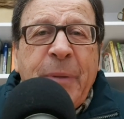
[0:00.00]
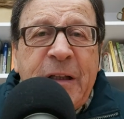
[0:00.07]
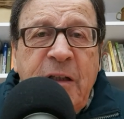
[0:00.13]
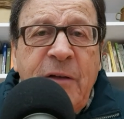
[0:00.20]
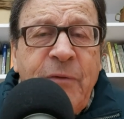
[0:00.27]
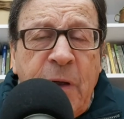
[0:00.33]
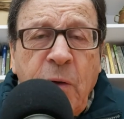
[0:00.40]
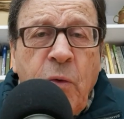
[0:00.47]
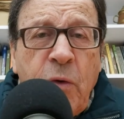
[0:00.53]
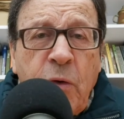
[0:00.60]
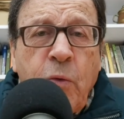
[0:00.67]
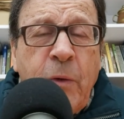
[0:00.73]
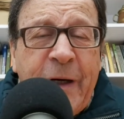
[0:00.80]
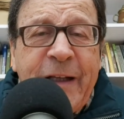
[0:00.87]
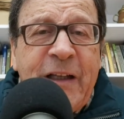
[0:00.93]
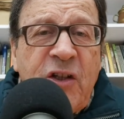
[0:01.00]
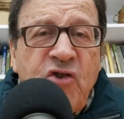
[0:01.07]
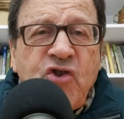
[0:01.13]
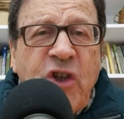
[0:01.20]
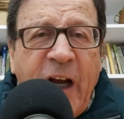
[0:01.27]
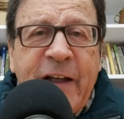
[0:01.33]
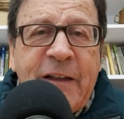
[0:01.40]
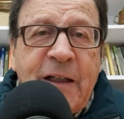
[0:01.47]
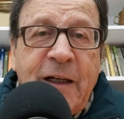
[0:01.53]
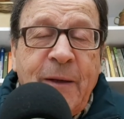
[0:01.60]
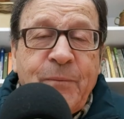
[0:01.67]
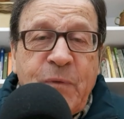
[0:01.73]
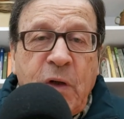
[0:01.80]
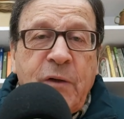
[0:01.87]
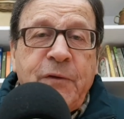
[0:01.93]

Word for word: but even will work in China.